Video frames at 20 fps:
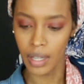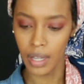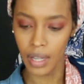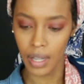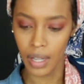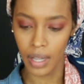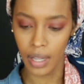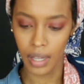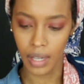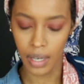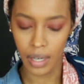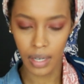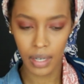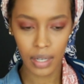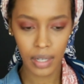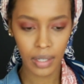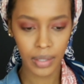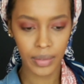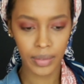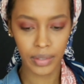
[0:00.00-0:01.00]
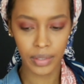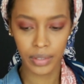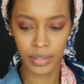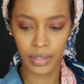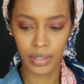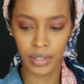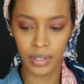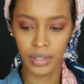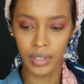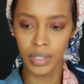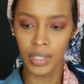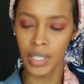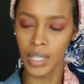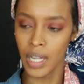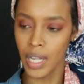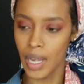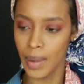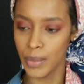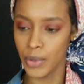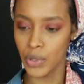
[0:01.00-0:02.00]
and
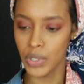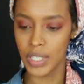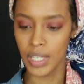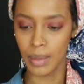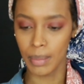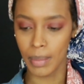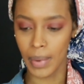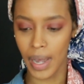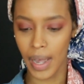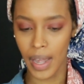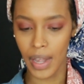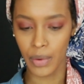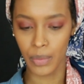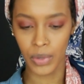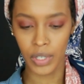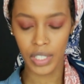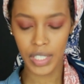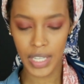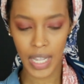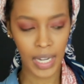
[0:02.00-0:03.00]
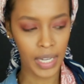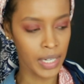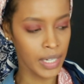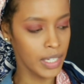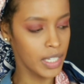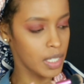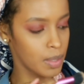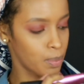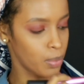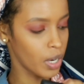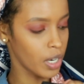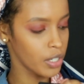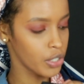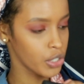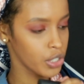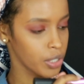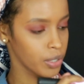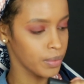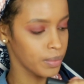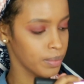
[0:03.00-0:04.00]
I'm using my Real Techniques
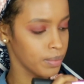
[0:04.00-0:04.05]
brush.